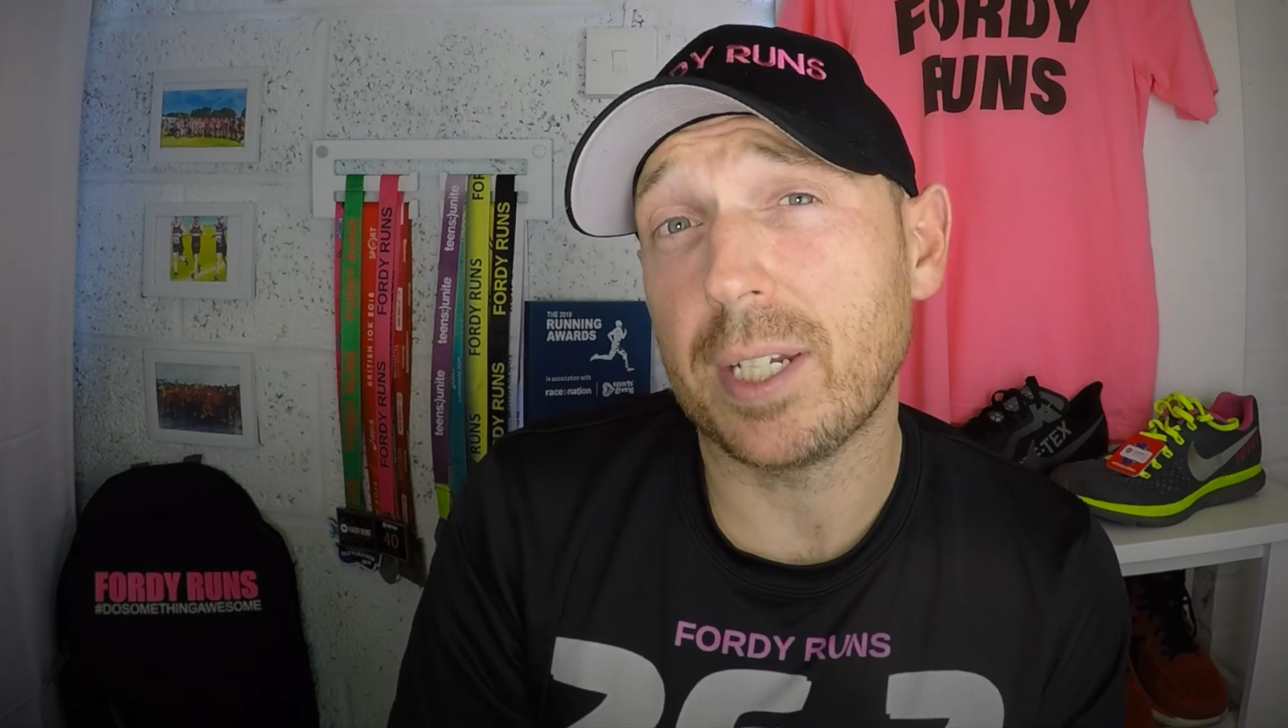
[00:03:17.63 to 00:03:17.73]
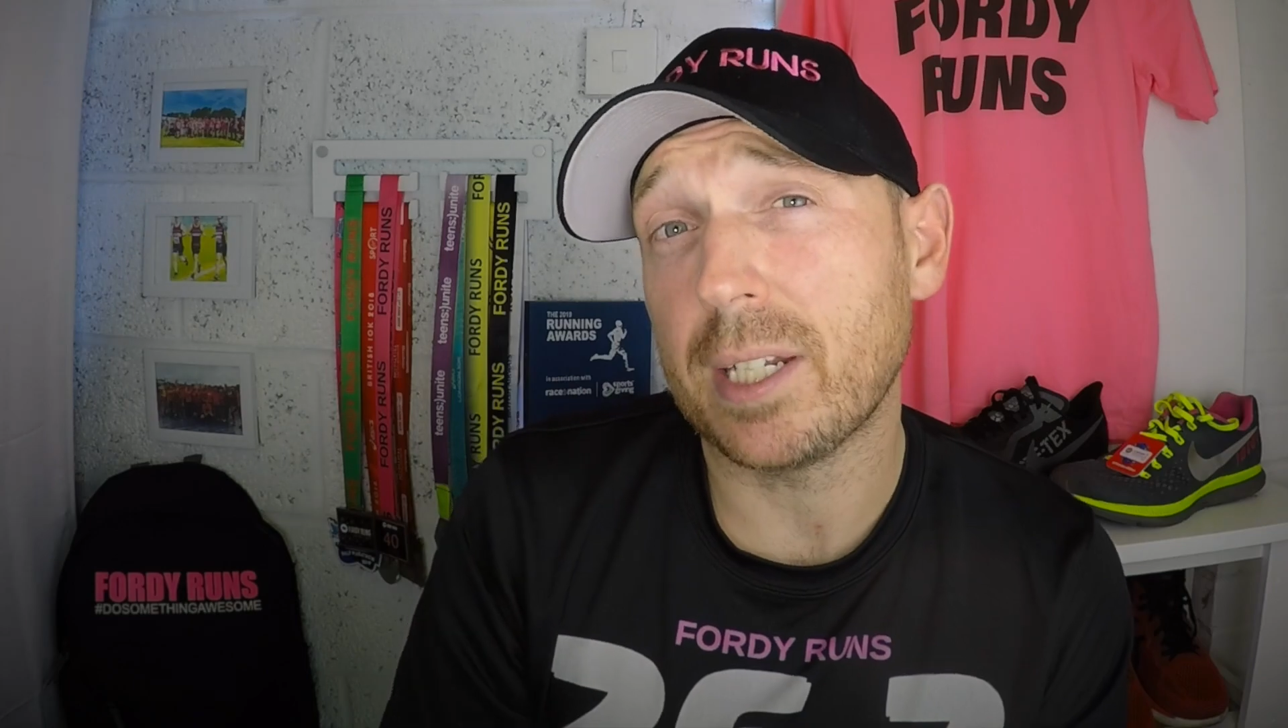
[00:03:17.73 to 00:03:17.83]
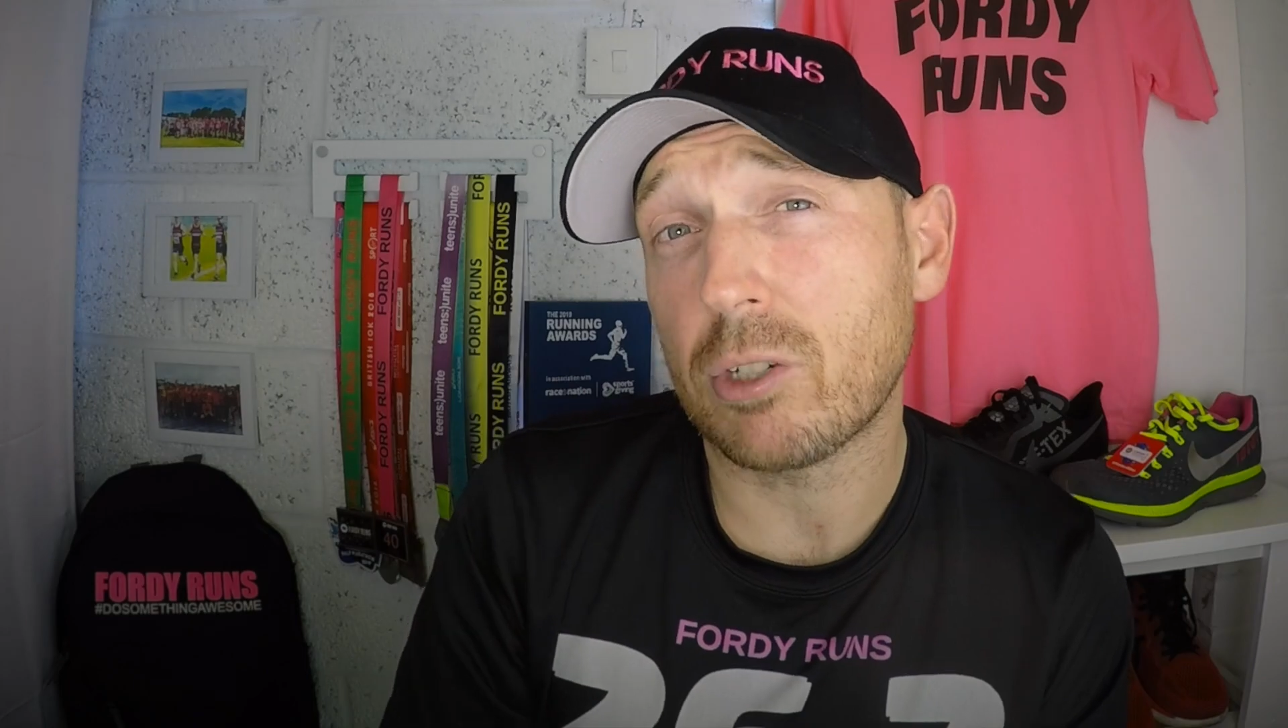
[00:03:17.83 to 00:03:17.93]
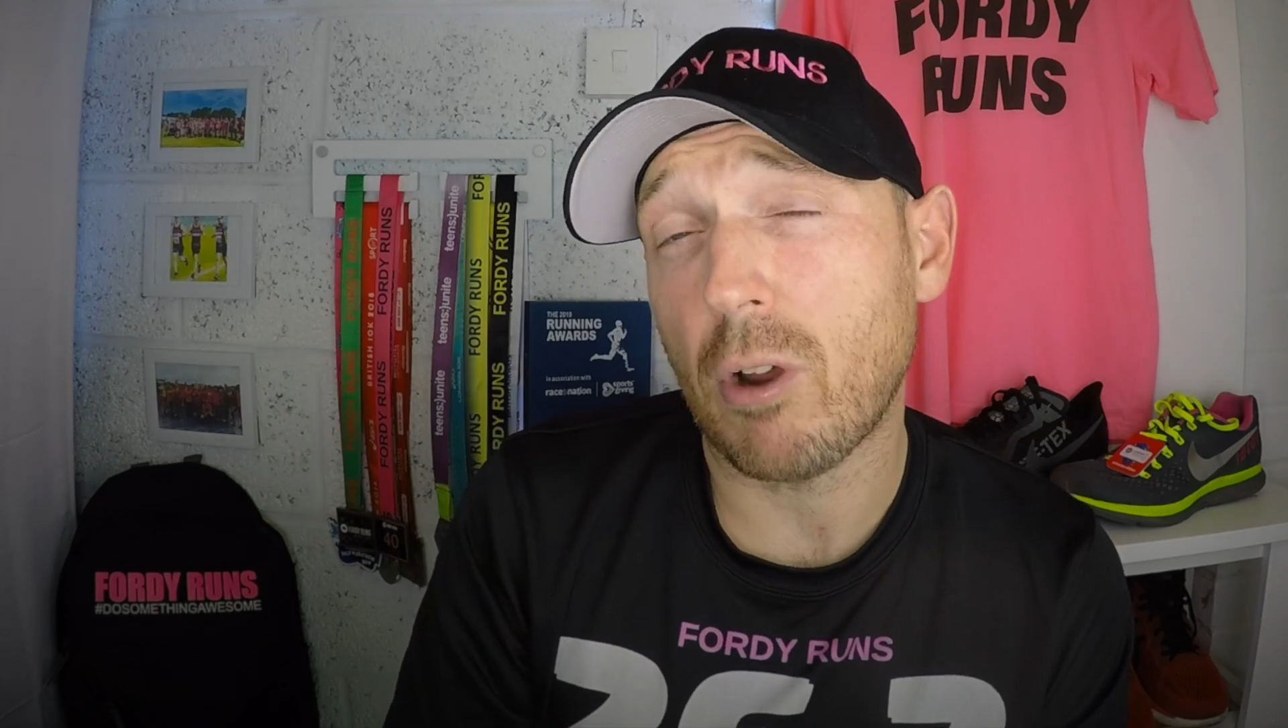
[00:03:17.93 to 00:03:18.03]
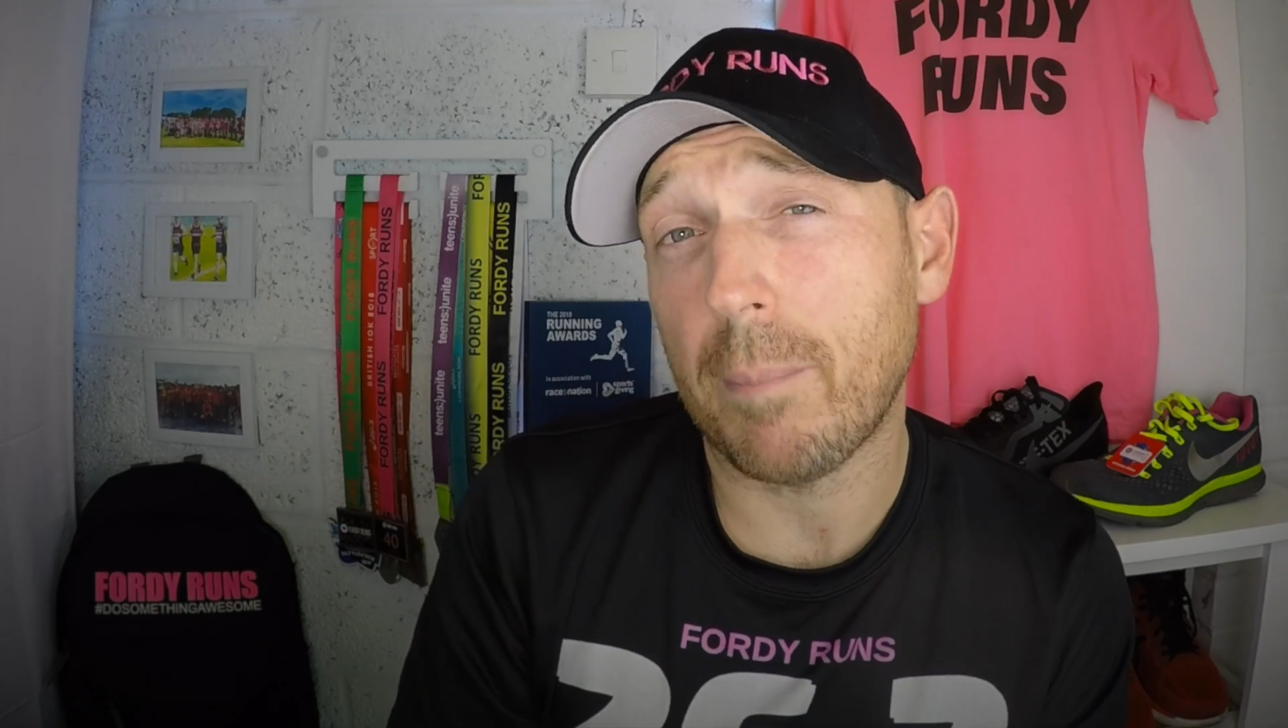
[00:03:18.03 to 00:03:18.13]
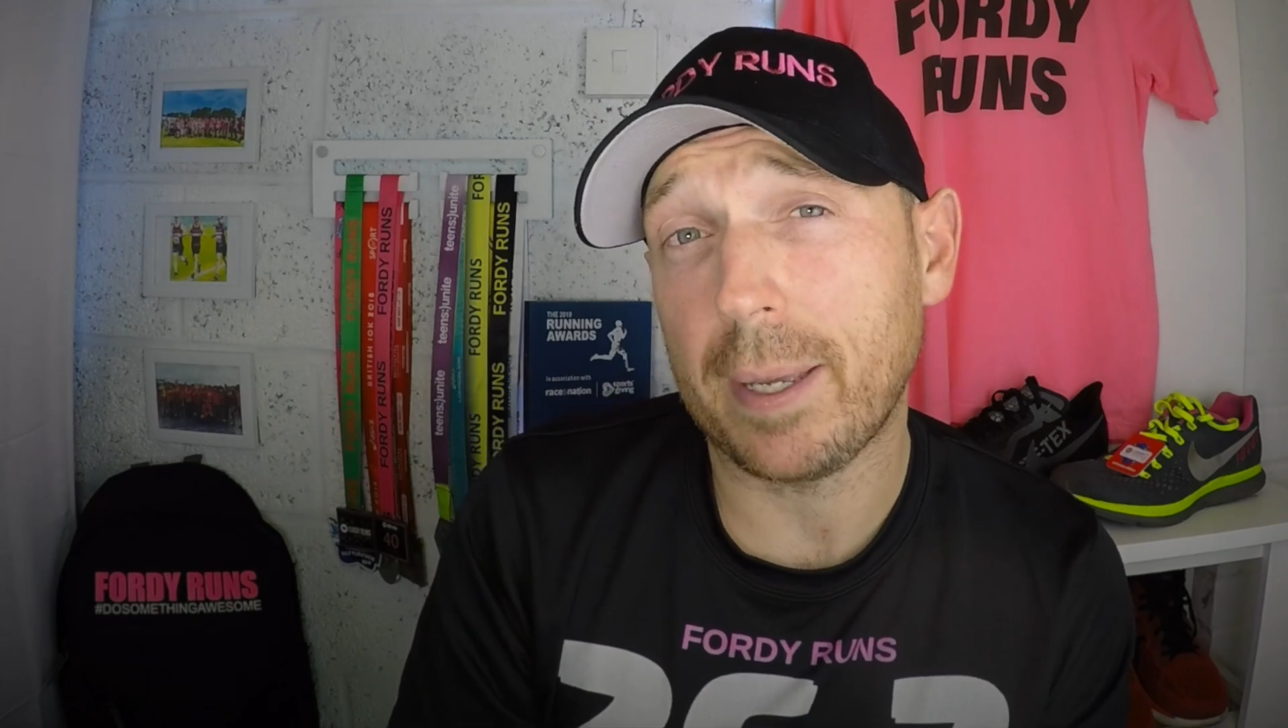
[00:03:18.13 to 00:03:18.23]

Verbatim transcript: you need to try and